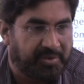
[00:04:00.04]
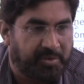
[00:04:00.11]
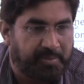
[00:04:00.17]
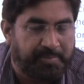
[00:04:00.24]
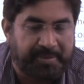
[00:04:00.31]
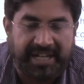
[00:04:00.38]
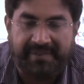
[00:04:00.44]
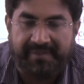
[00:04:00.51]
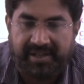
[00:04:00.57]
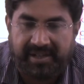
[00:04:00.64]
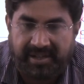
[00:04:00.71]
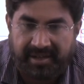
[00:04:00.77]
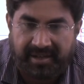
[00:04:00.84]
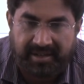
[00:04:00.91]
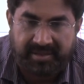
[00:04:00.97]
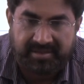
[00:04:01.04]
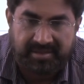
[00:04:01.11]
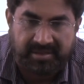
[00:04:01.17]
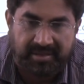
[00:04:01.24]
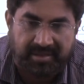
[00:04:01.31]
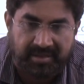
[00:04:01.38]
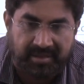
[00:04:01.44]
know, private interest.
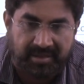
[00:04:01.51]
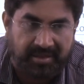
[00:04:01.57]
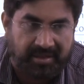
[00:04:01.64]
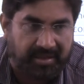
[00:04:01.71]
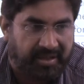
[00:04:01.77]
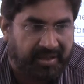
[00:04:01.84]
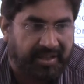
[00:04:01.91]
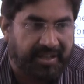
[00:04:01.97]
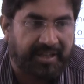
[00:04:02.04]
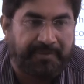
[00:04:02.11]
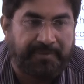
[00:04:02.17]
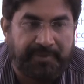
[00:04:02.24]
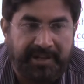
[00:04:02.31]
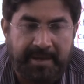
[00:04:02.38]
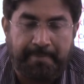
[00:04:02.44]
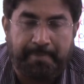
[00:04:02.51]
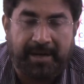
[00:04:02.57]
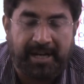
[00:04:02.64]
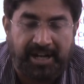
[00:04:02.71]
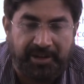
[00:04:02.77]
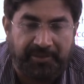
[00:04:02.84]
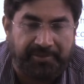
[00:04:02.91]
Every
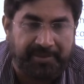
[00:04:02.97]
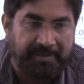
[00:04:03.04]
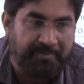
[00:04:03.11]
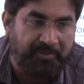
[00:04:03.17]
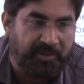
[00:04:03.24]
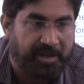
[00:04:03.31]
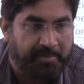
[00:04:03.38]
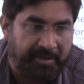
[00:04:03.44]
part of him will